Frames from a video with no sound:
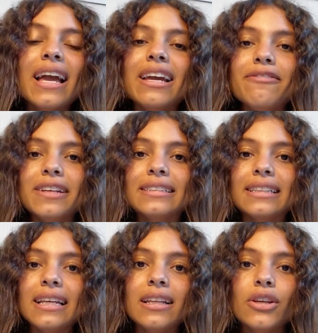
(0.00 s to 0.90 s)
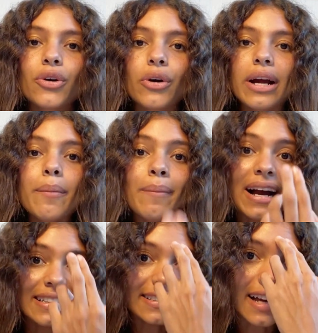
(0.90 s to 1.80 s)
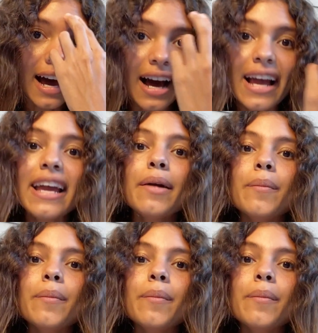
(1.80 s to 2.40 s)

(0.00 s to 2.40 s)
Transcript: If it's in your mind's eye,